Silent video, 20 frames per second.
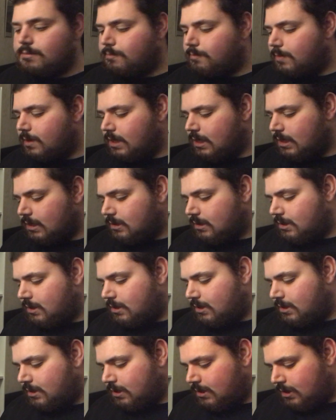
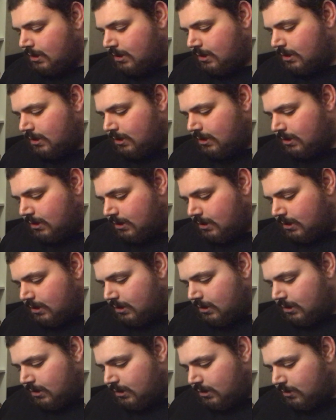but
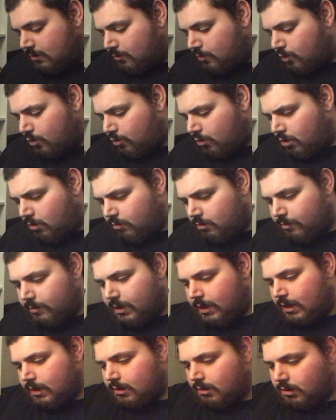probably
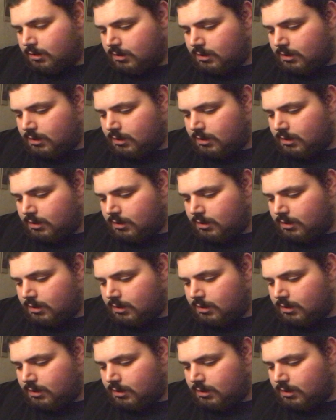not.